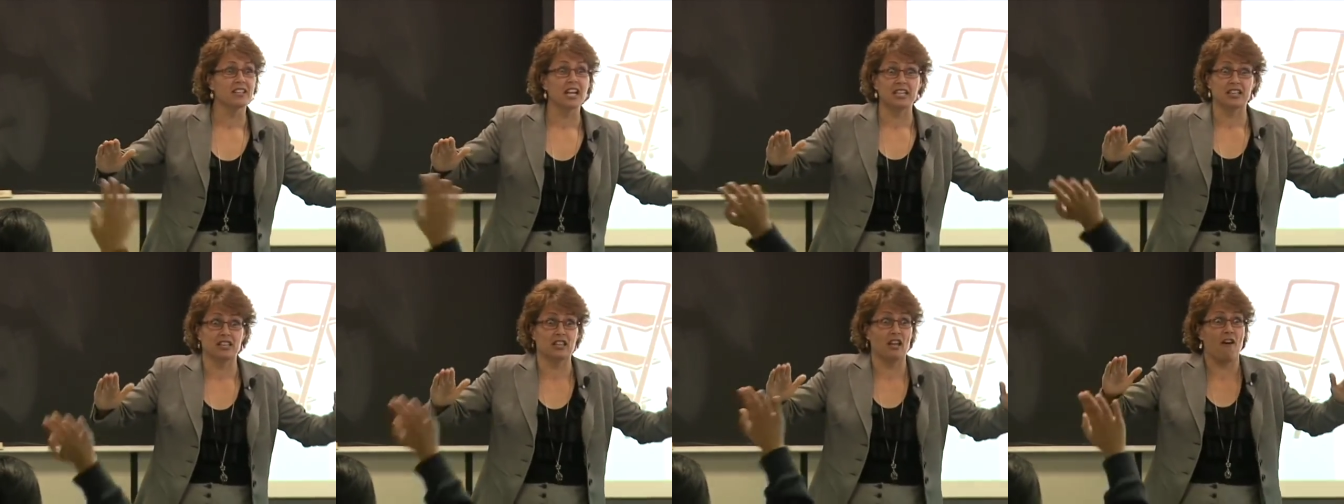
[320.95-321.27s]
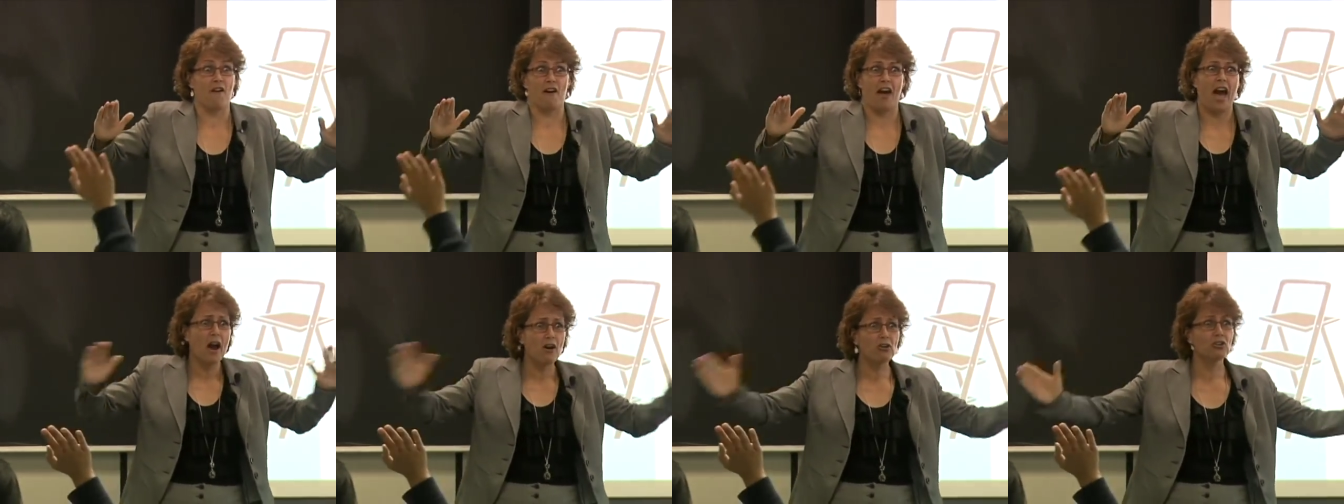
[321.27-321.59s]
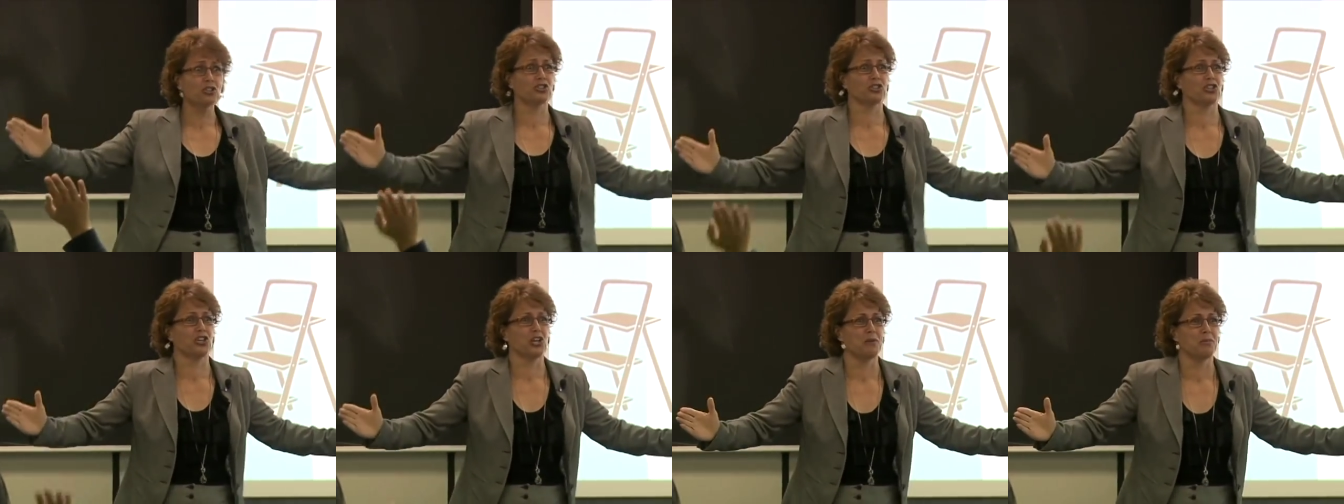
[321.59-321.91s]
like the
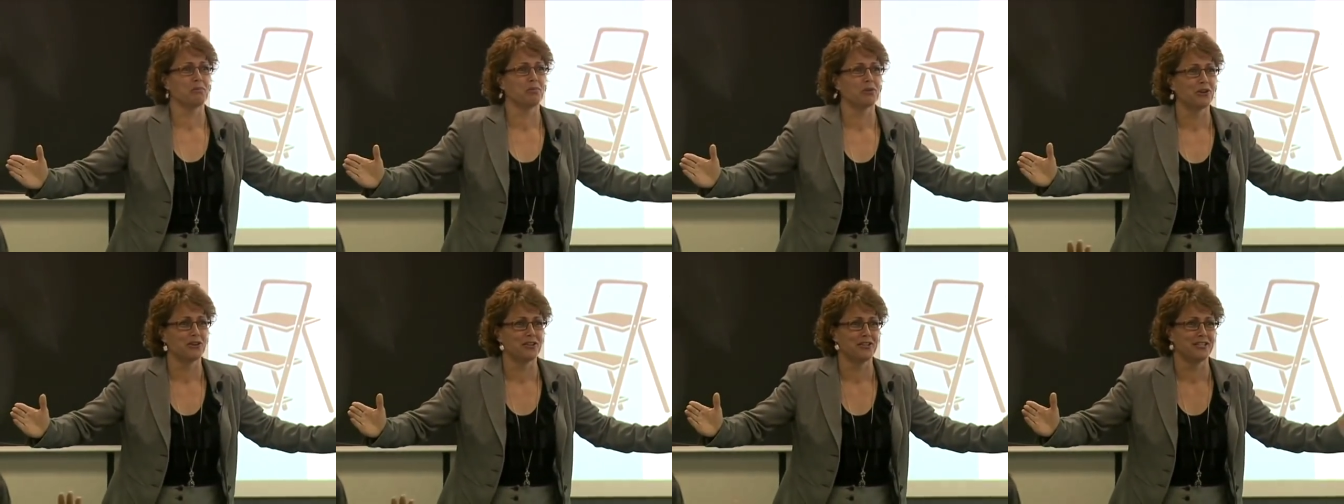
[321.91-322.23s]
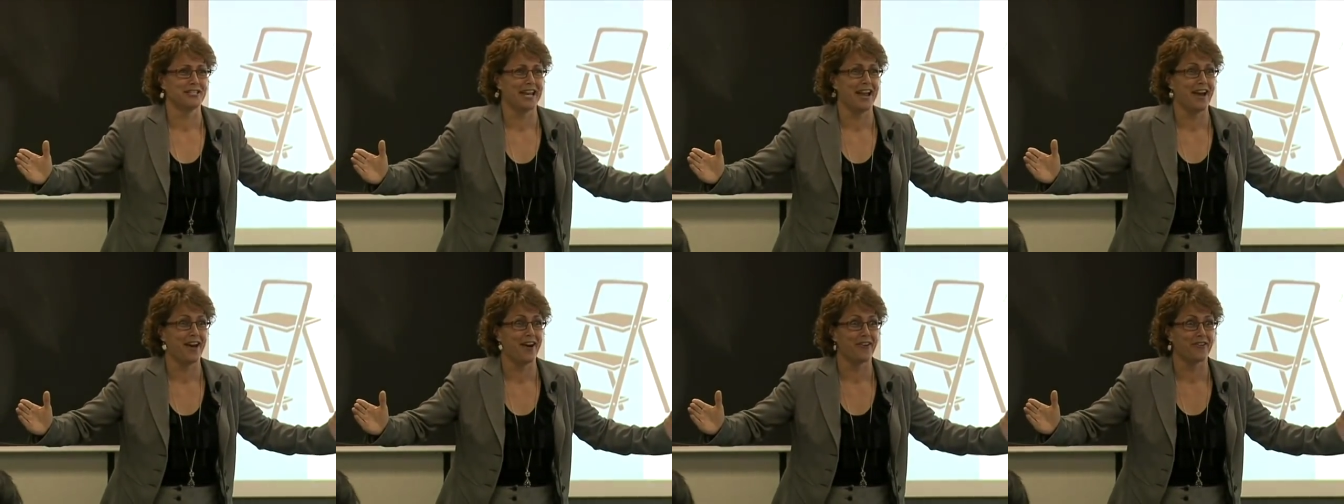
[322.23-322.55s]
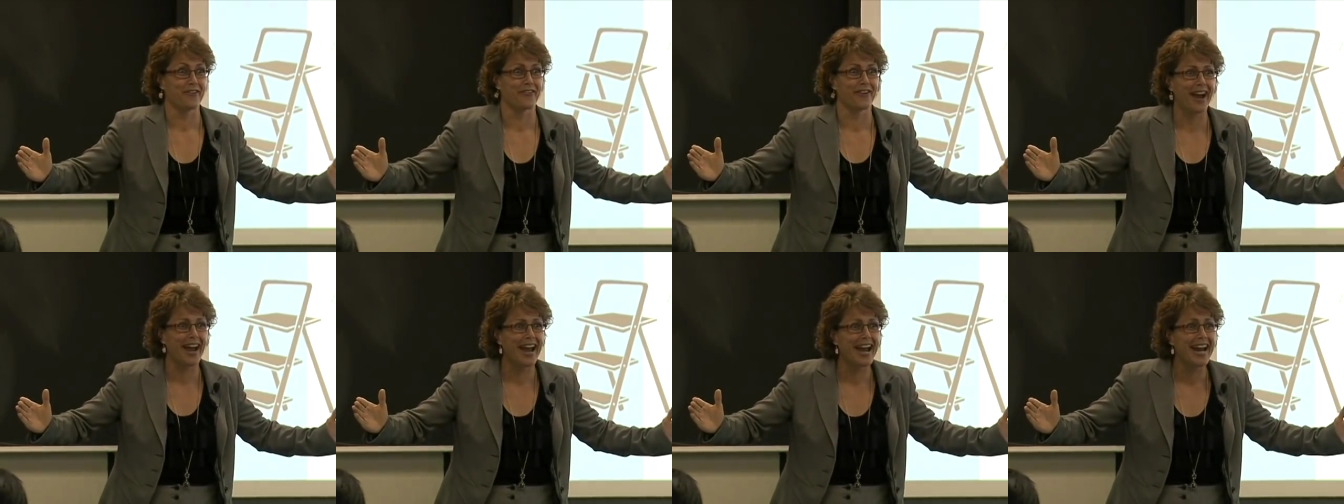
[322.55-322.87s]
house could burn down,
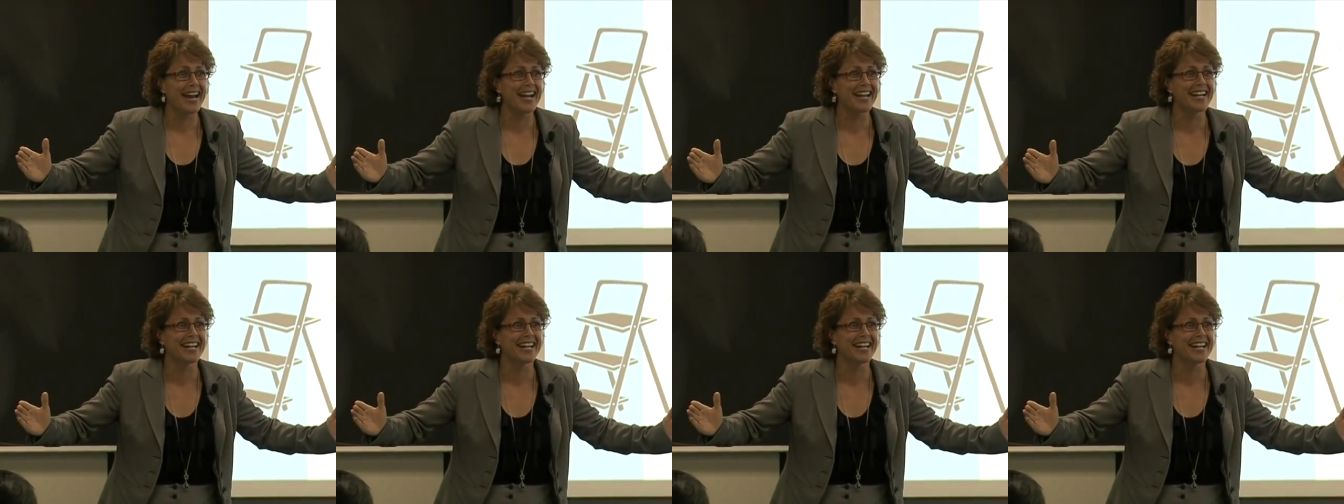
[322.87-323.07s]
right?